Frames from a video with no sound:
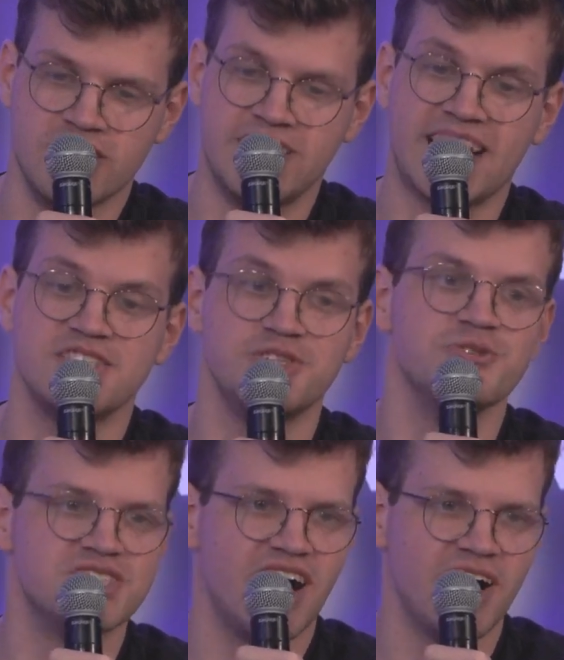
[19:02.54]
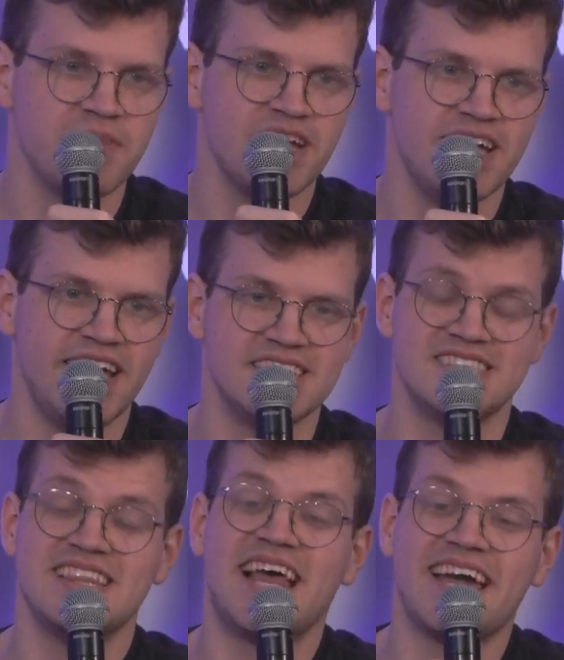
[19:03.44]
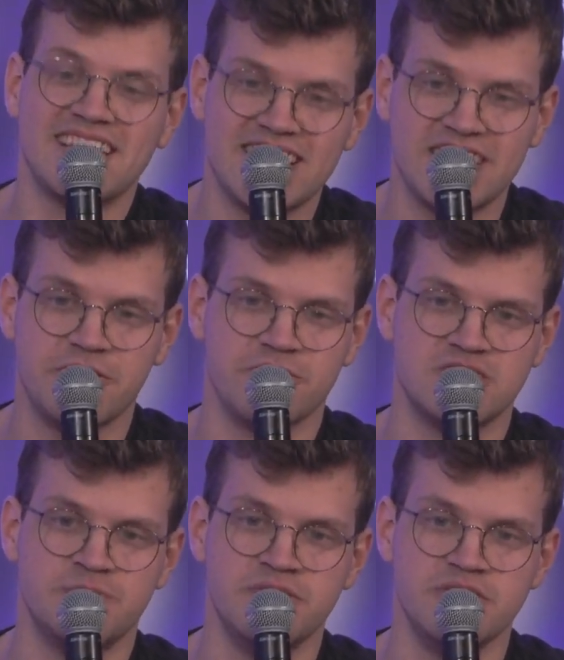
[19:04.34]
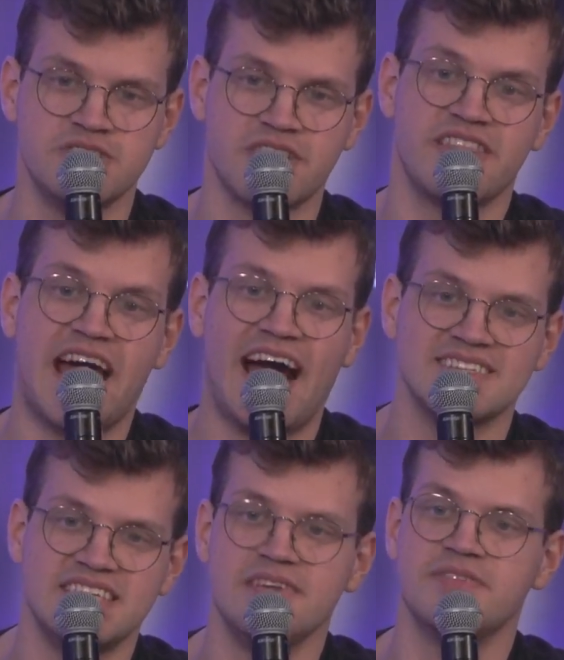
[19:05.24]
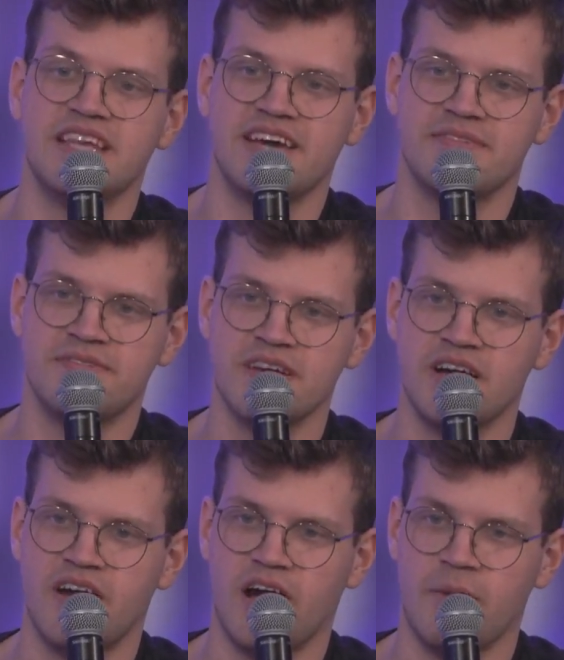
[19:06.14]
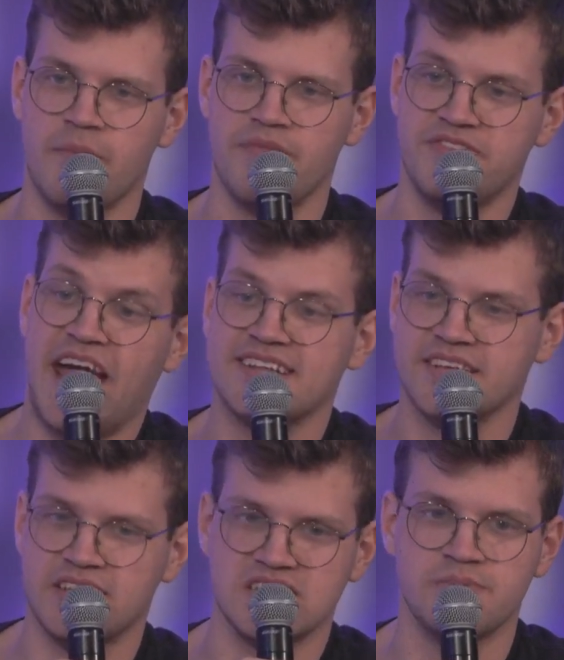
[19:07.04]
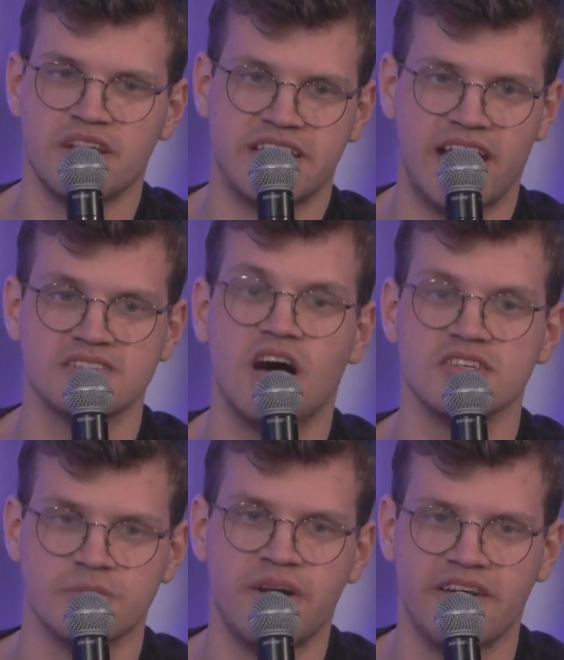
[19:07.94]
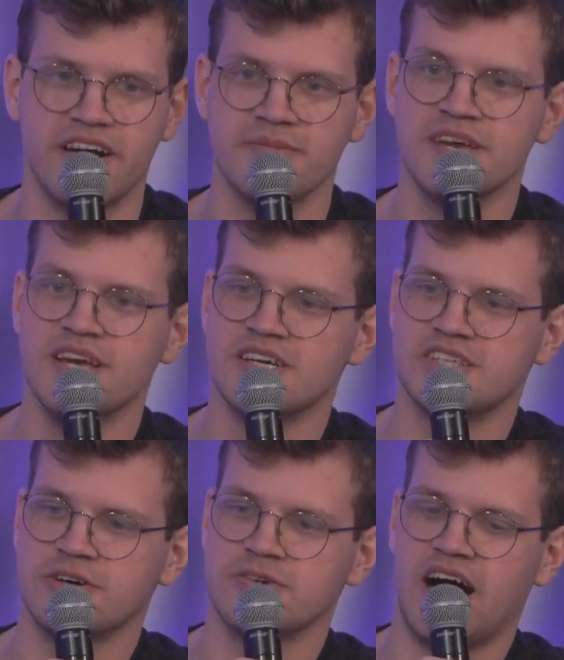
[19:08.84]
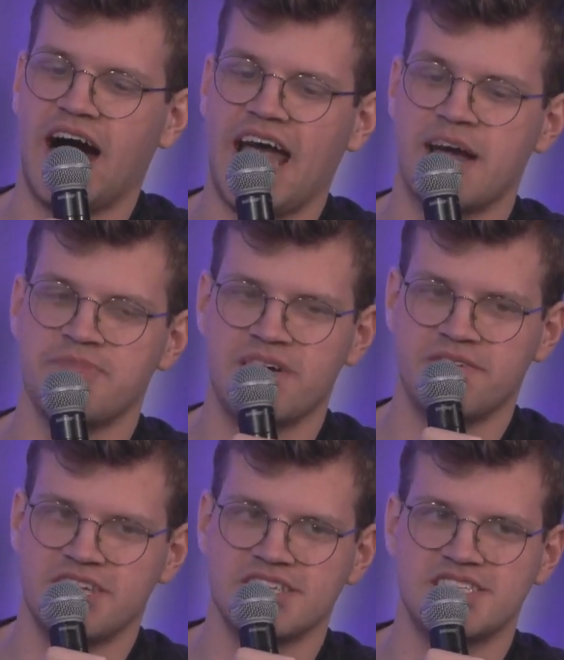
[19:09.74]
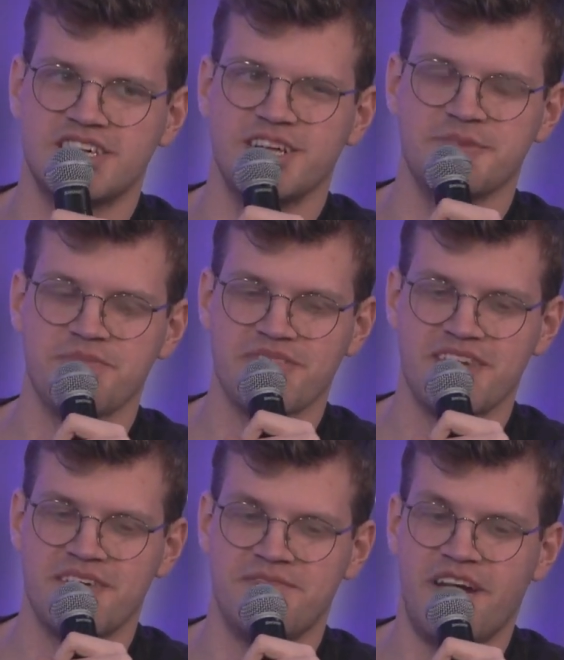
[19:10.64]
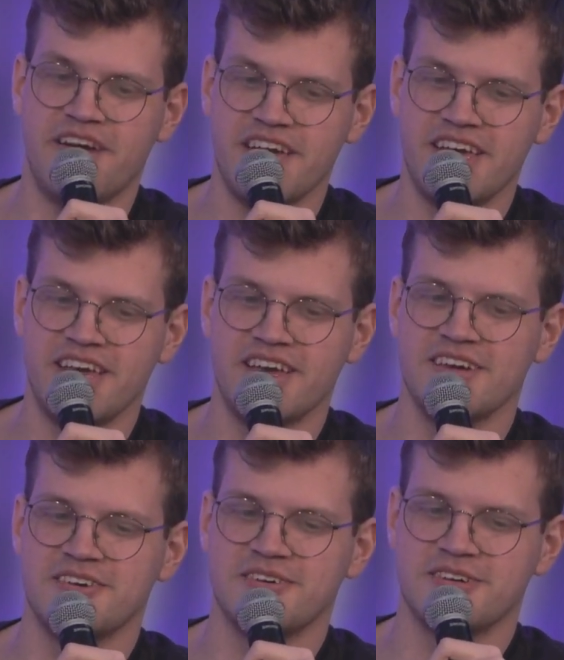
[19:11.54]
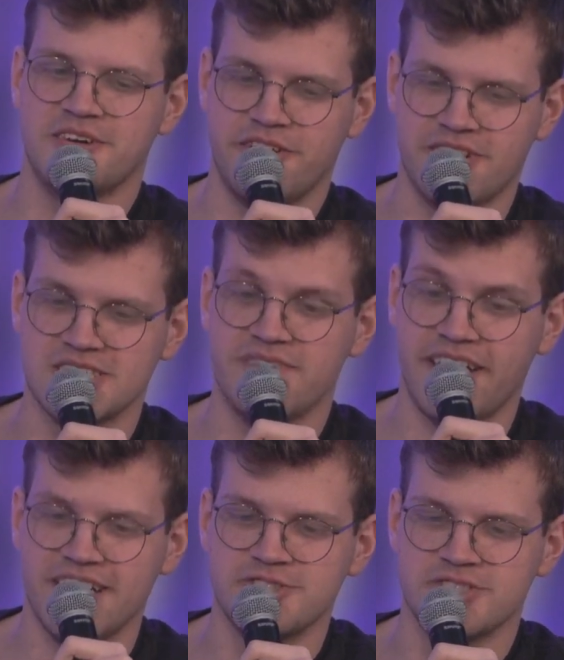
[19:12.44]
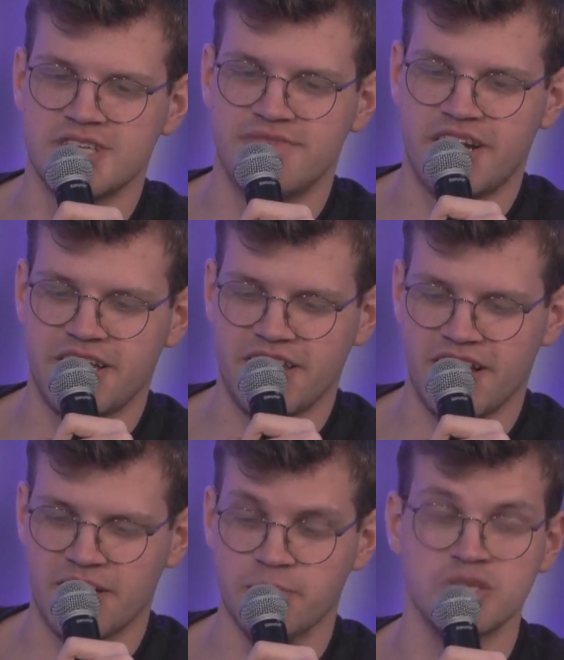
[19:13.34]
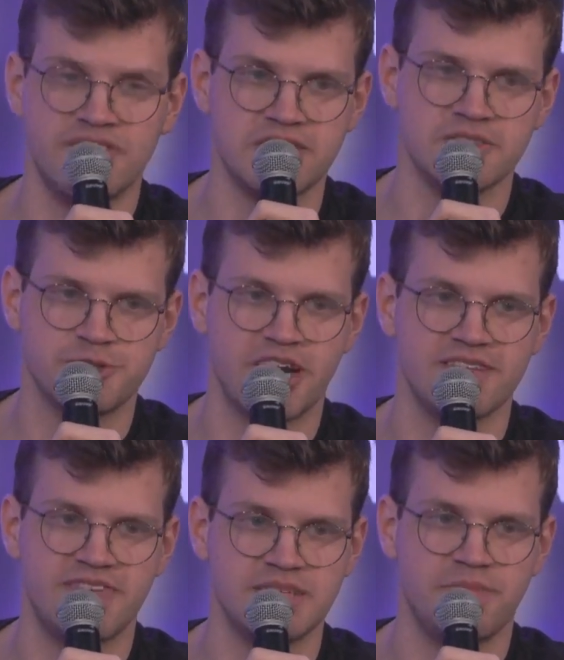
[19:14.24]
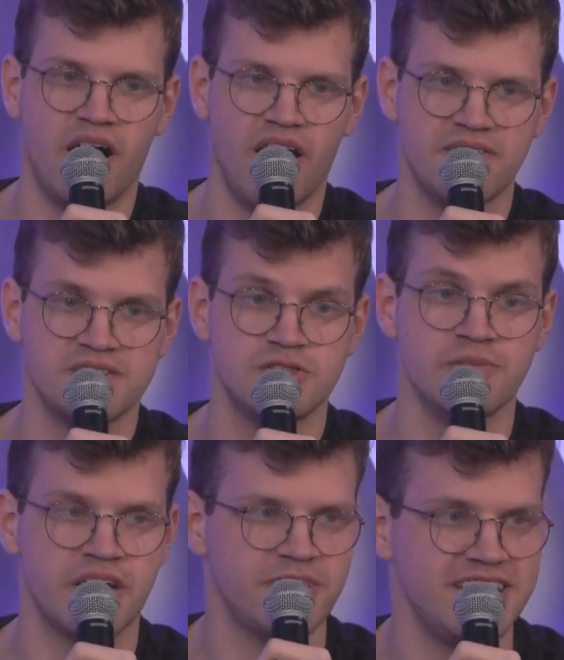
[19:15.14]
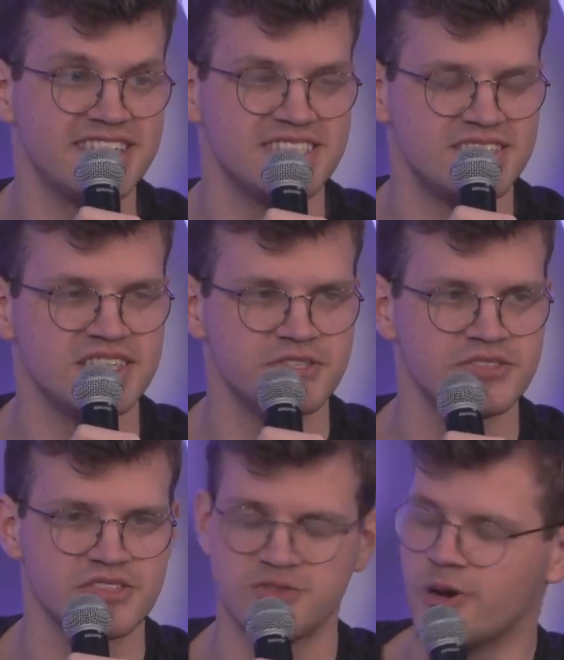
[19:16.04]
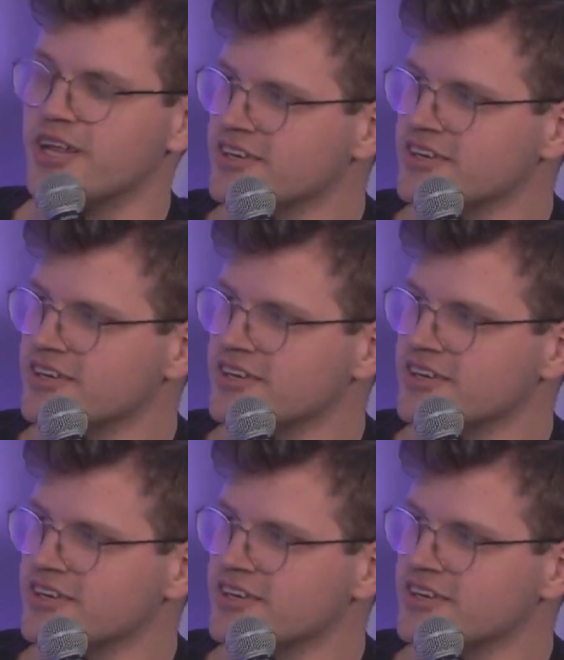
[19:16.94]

next user is likely going to be using that, even if technically smart accounts are superior. So I am definitely still very curious, very interested, very motivated to try and find paths to migrate existing users as well.